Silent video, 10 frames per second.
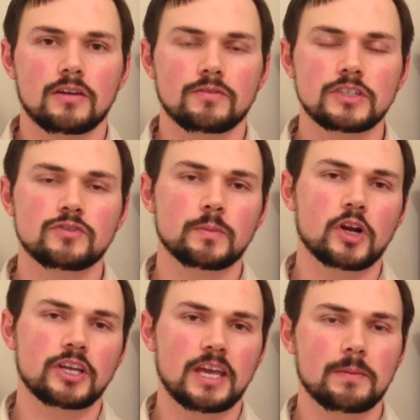Funds from
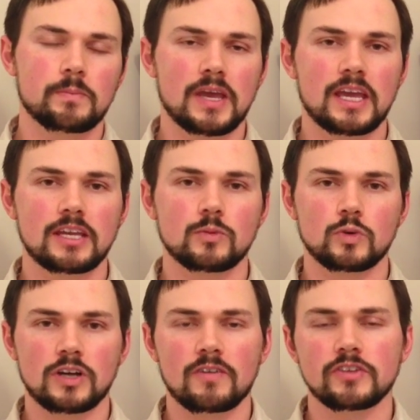our campaign
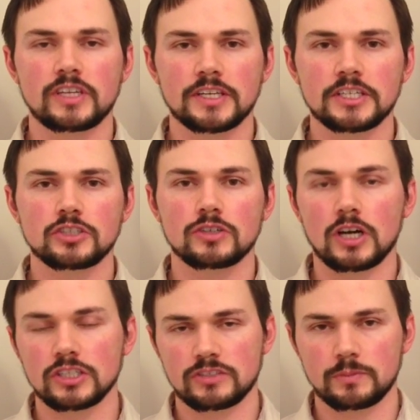will cover the initial
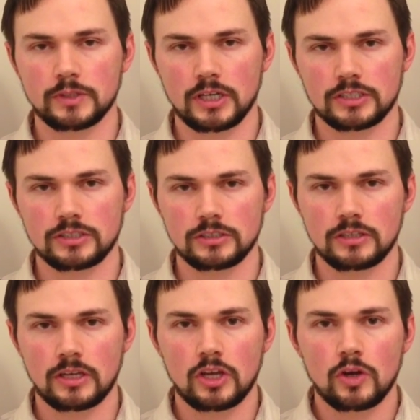cost of production,
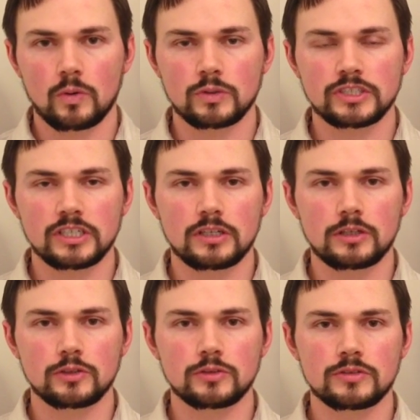which
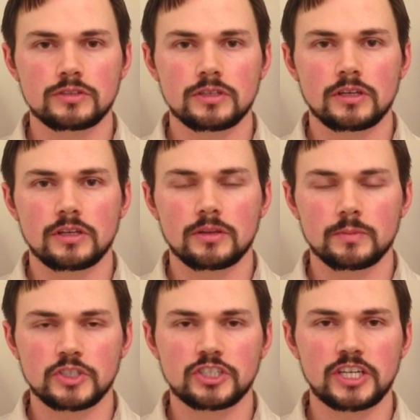includes the
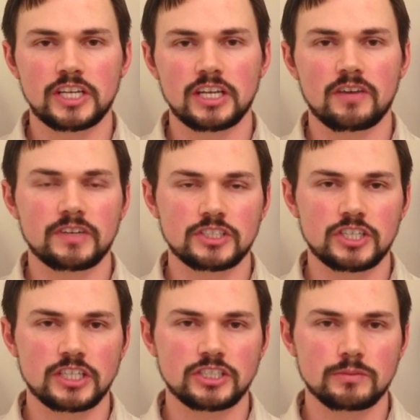machining of an
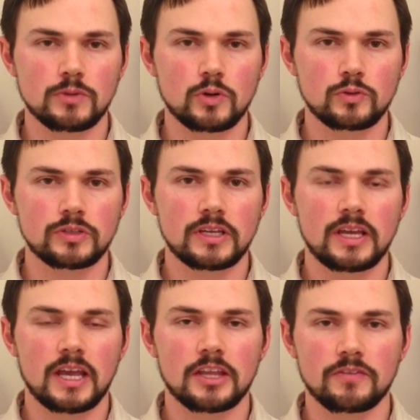injection mold
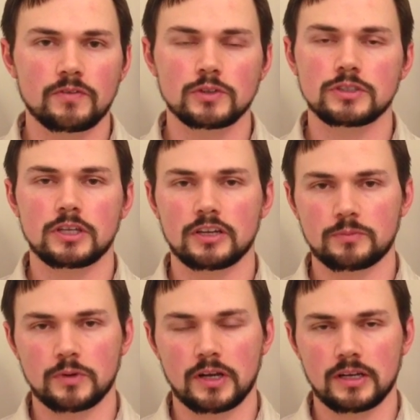and the first lot
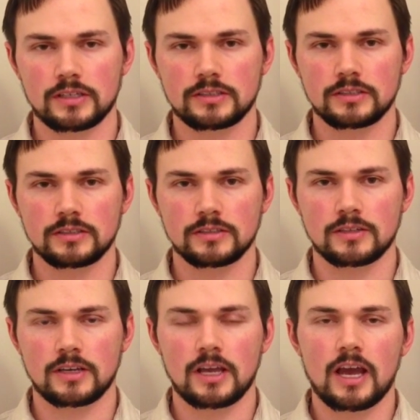of product.
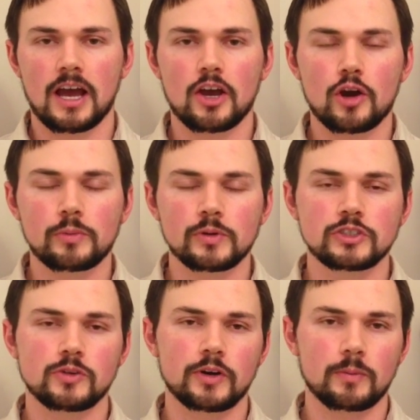I hope you
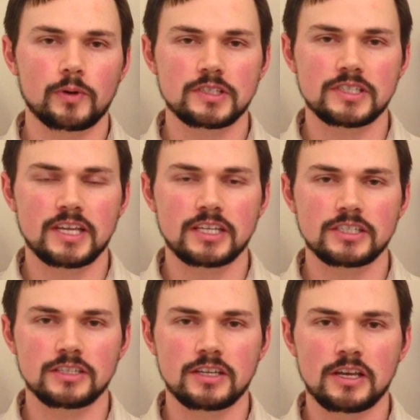enjoyed our
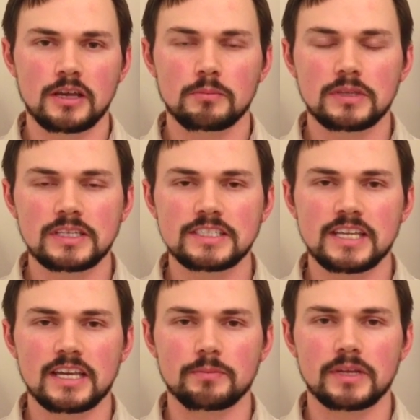presentation. Please
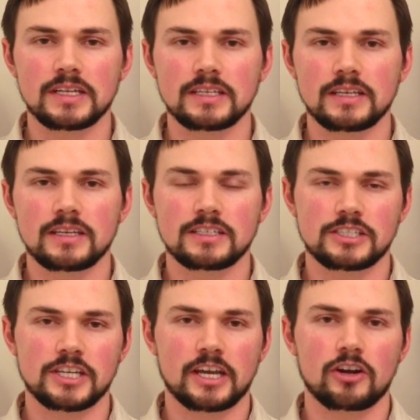take a minute to
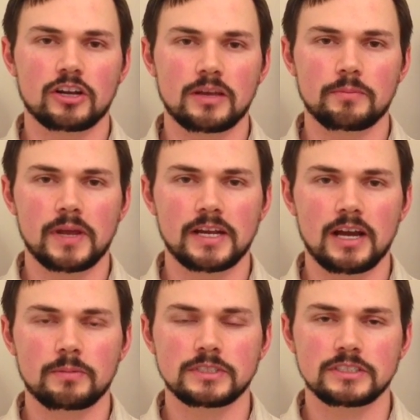check out our campaign
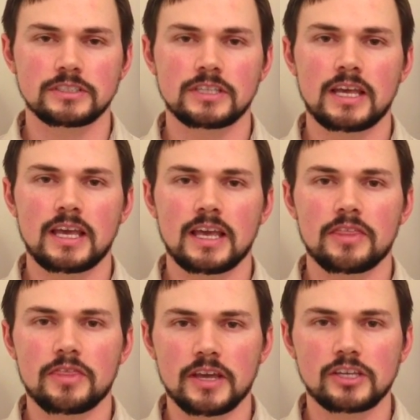options,
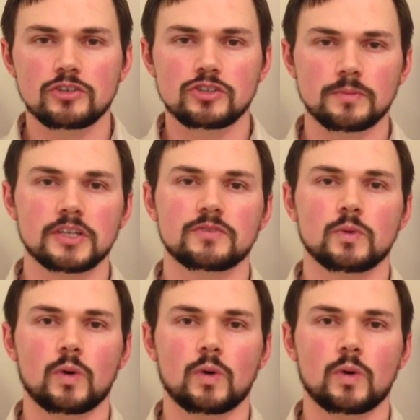and thank you so much for